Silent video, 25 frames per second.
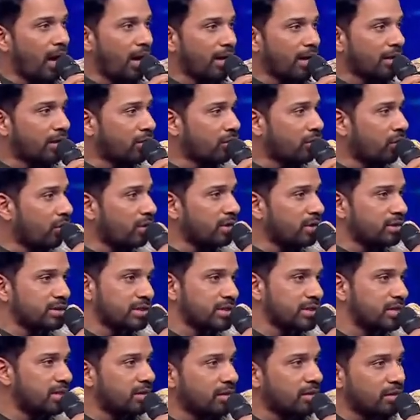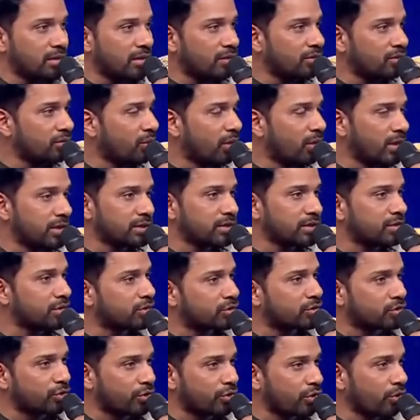I can already see you guys in the
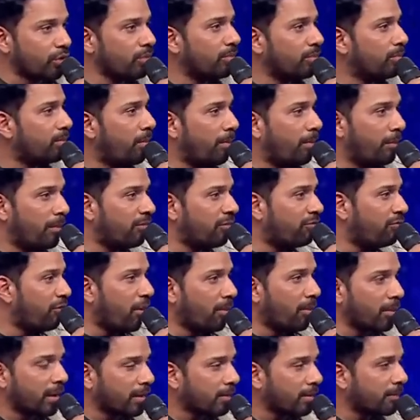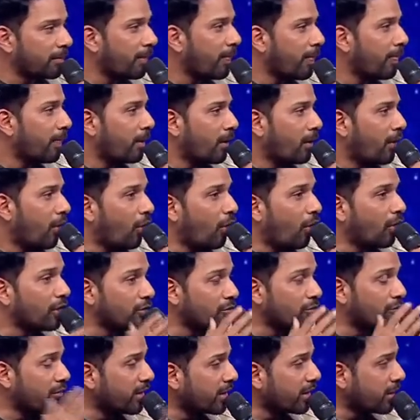studio performing. All
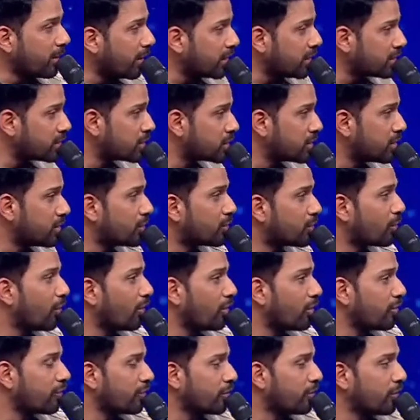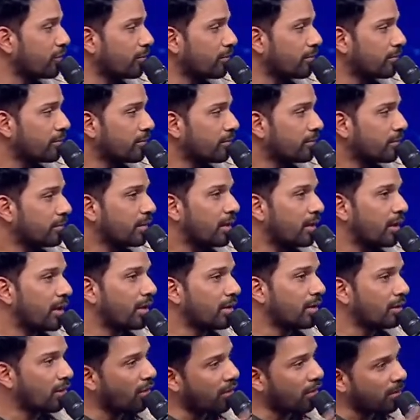the very best to all of you.
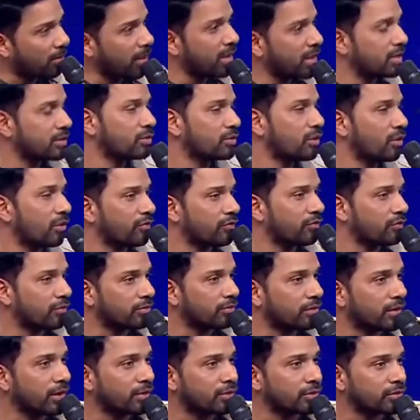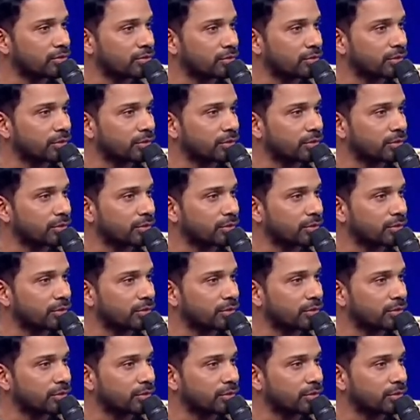And God bless all of you. Thank